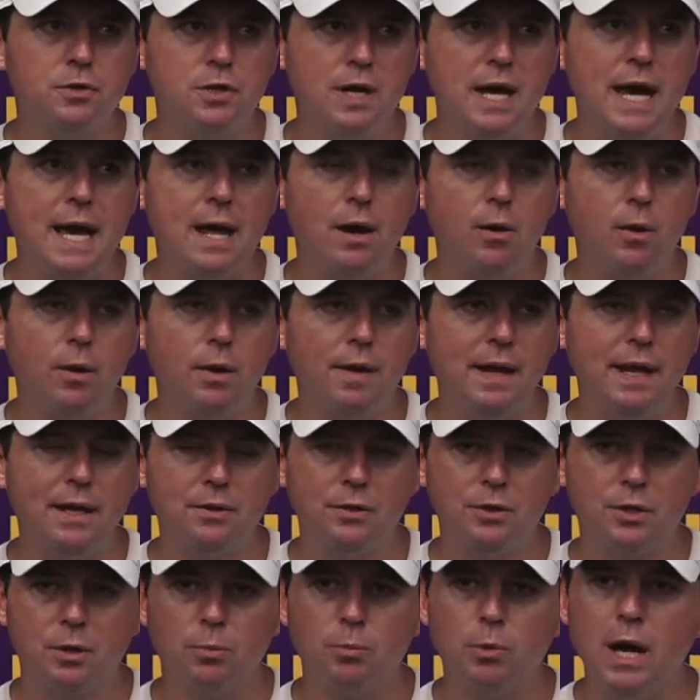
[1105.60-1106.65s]
add on to
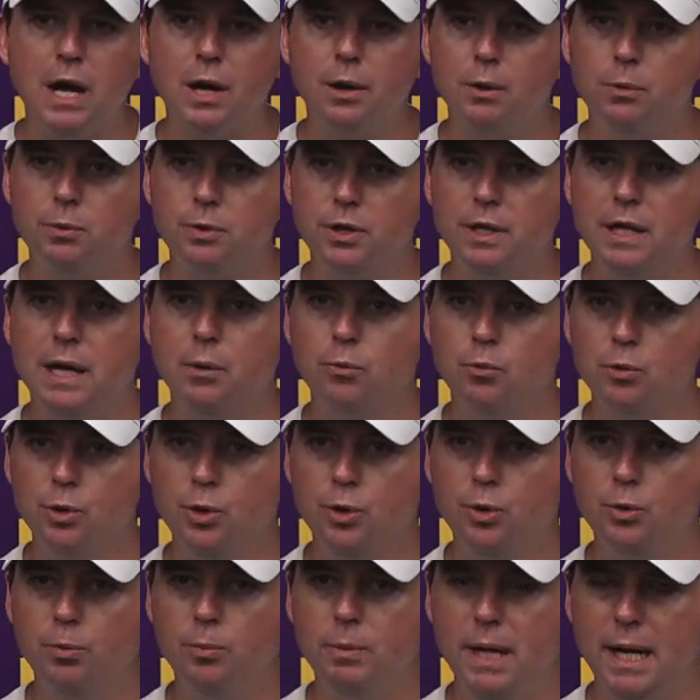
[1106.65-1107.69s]
that, the camaraderie within that
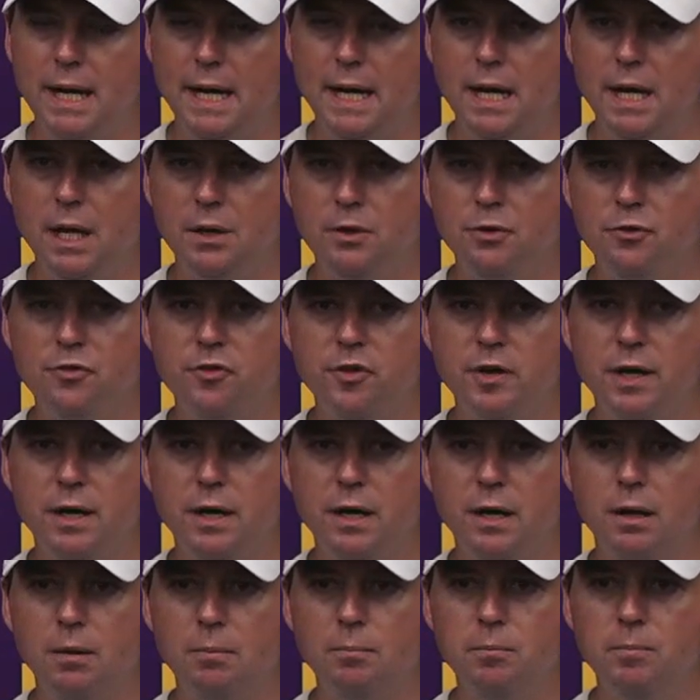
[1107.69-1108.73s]
room and
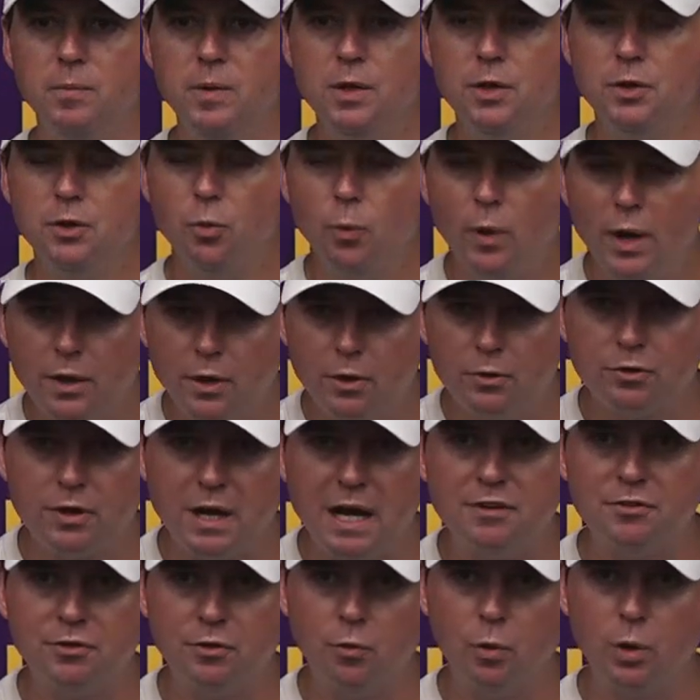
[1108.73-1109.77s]
the way those
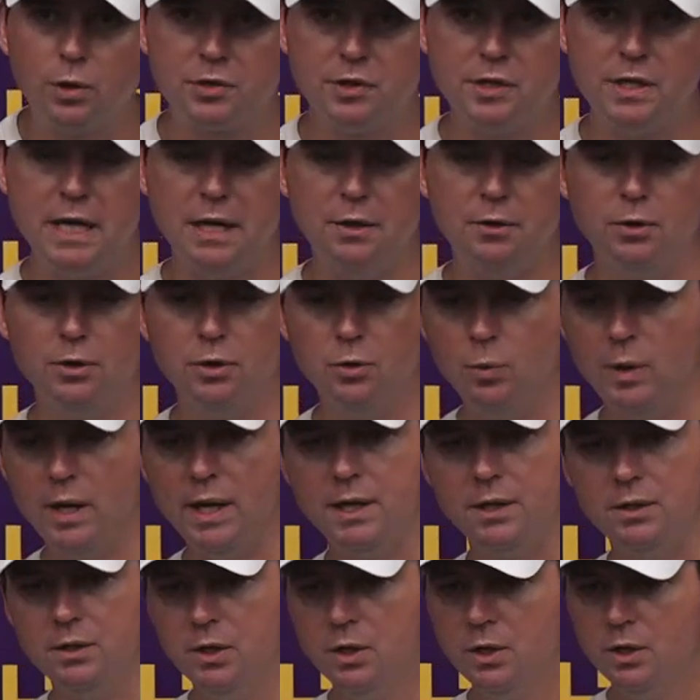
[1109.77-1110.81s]
guys have worked together and the
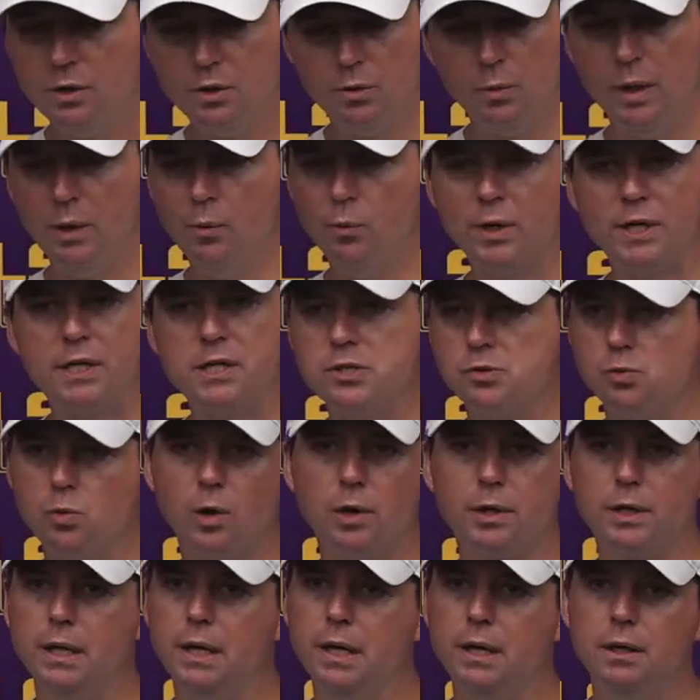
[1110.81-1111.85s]
way Ricky's
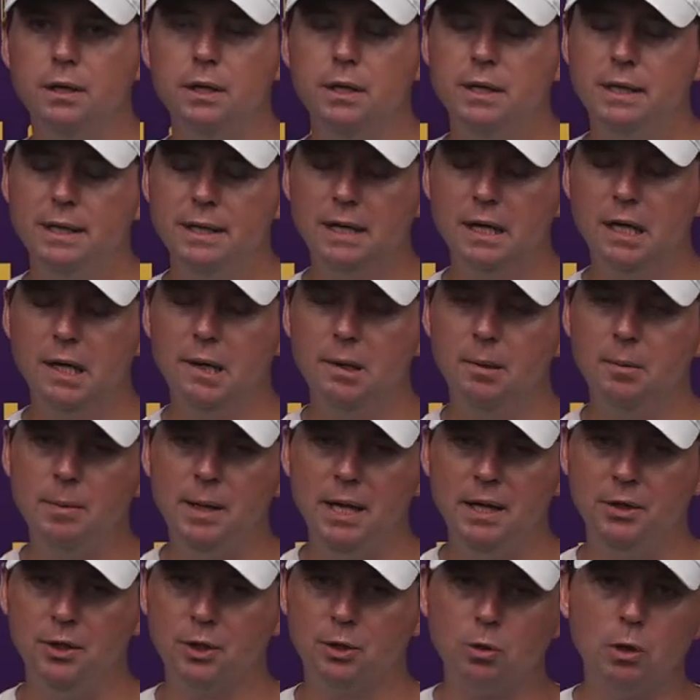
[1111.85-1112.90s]
working
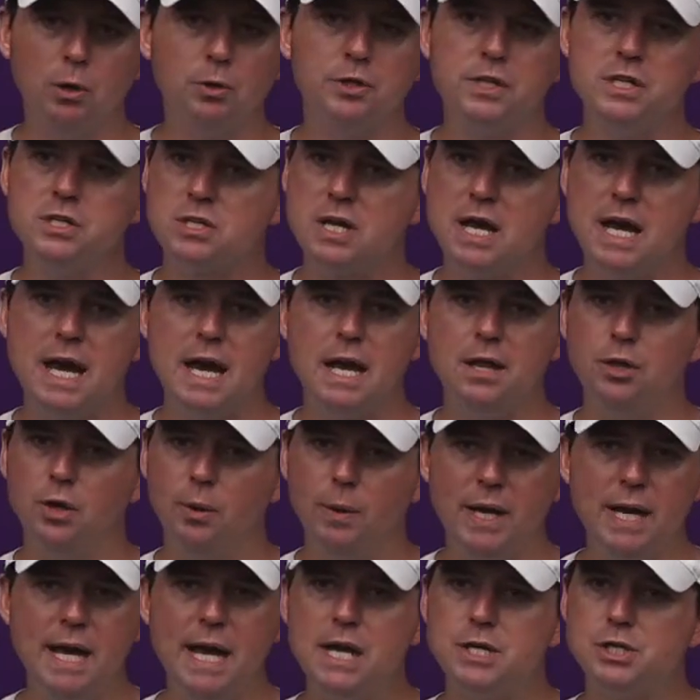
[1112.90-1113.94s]
and the growth he's had, the
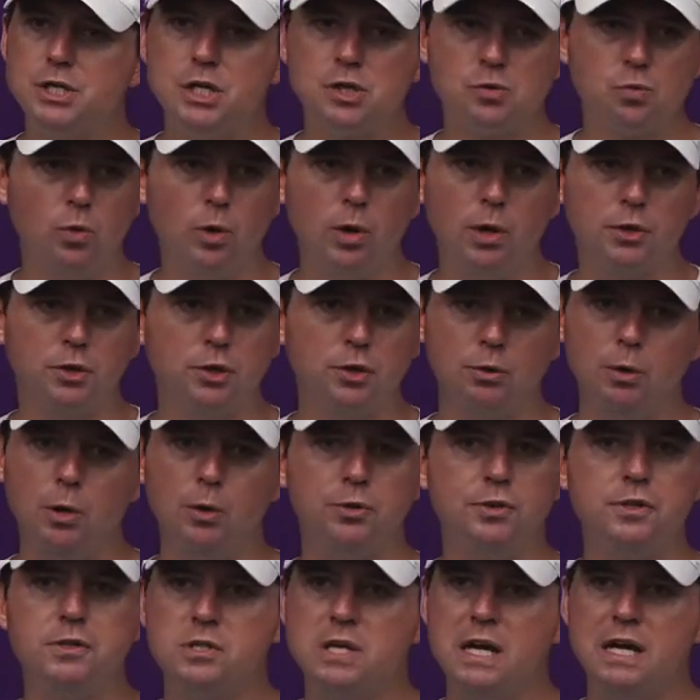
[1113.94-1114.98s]
way AJ's worked, the
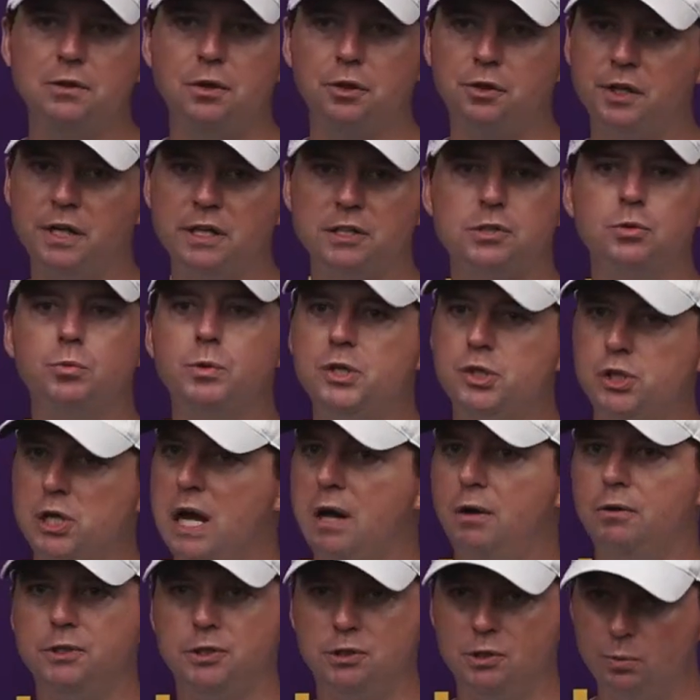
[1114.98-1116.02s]
growth he's had, the things that we
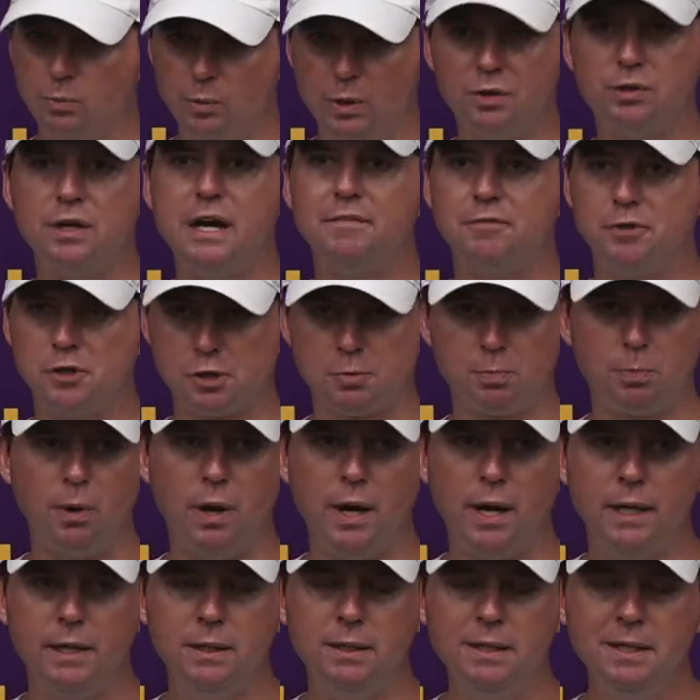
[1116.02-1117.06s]
challenged them with after
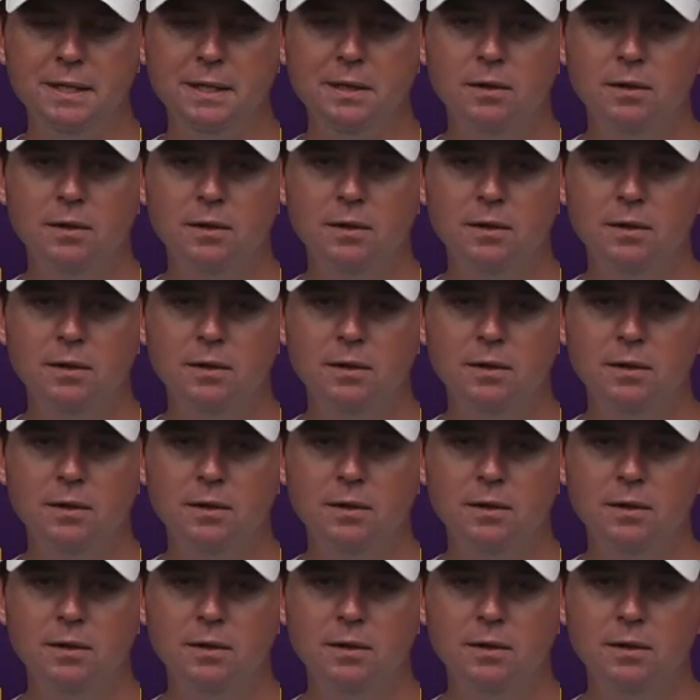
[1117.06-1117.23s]
spring,